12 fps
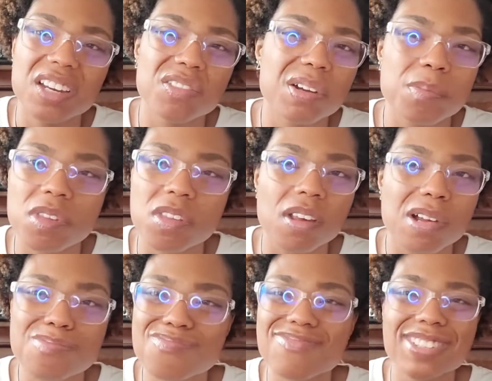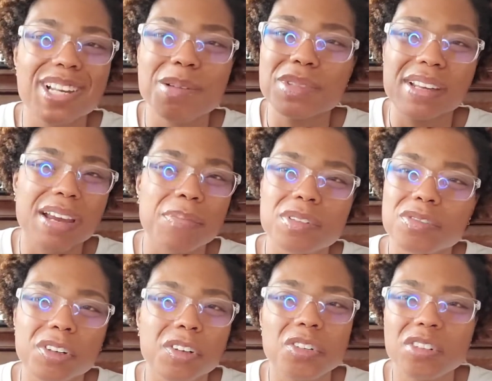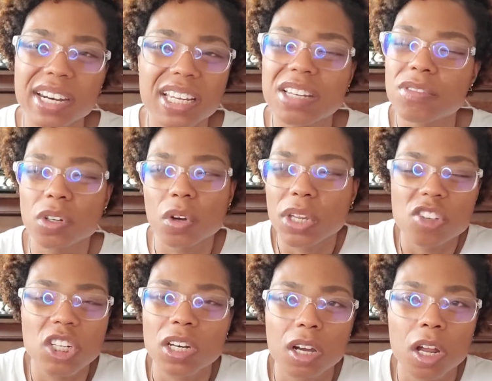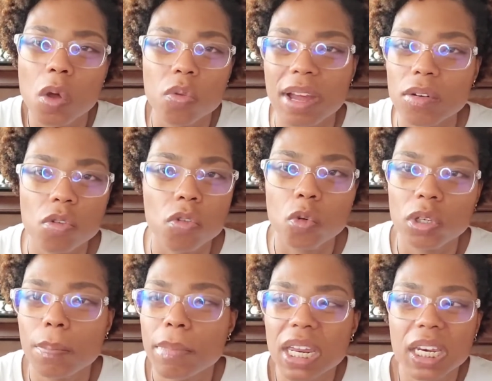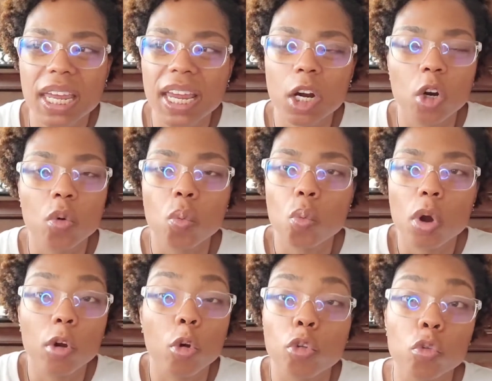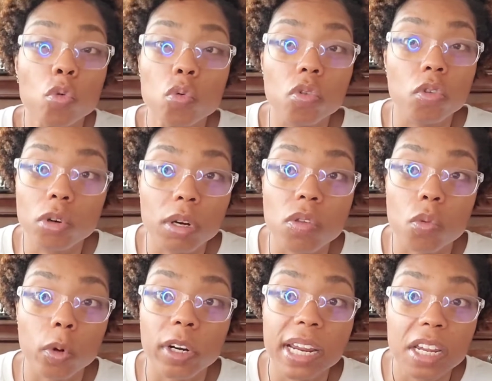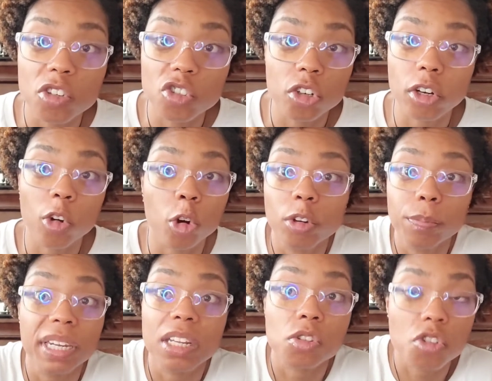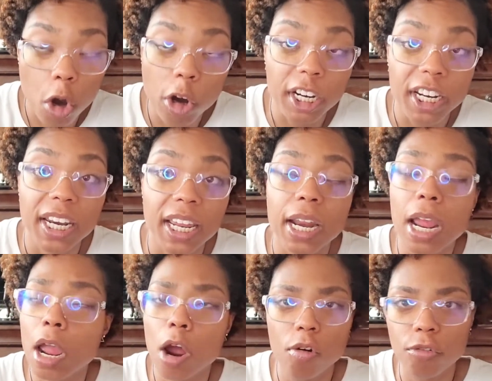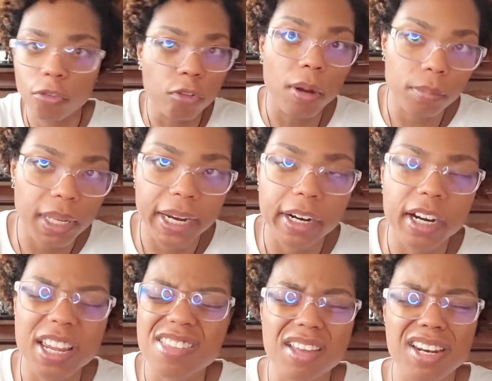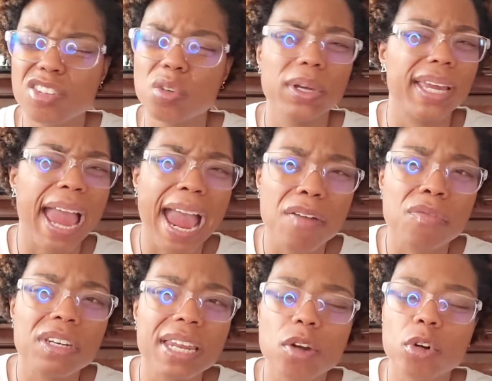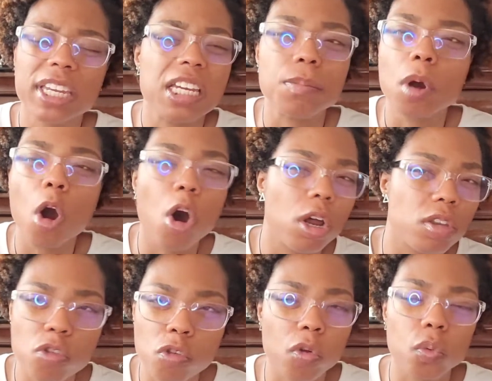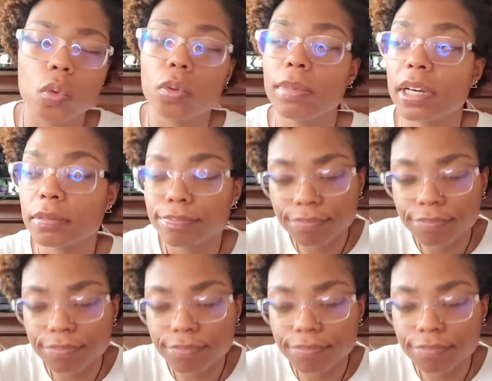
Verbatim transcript: give them some type of credit, even though they should have closed down the school the minute they heard one or two students were injured or being targeted from there, instead of doing half a day keep on school. But